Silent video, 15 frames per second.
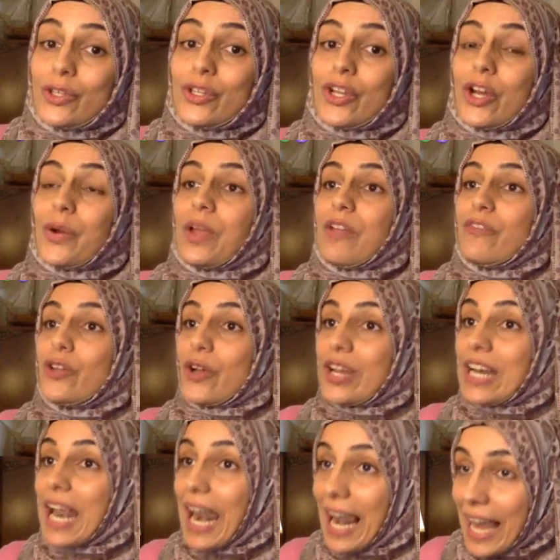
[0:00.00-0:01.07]
You know, if you're
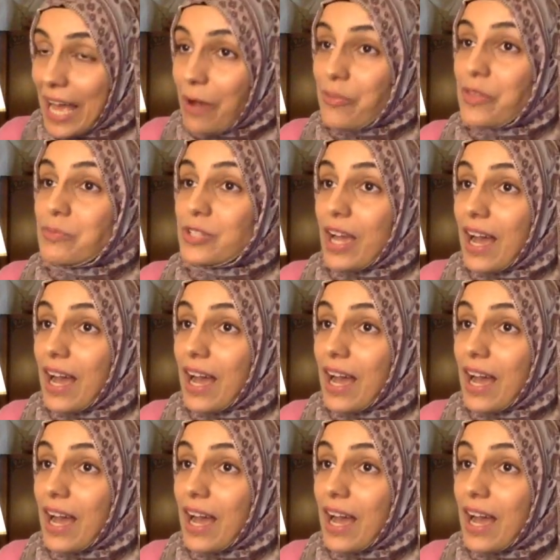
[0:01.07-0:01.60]
going to allow them to